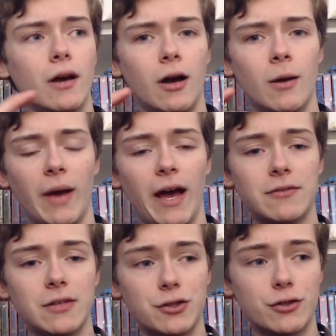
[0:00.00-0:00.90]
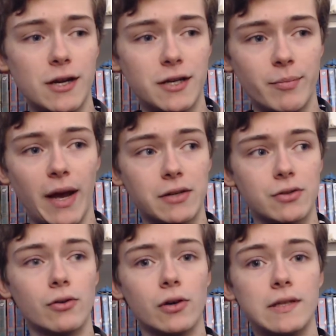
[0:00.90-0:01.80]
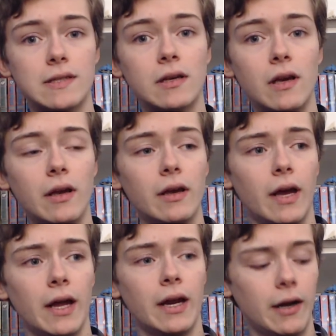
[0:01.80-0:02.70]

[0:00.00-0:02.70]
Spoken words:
have such tragic backstories and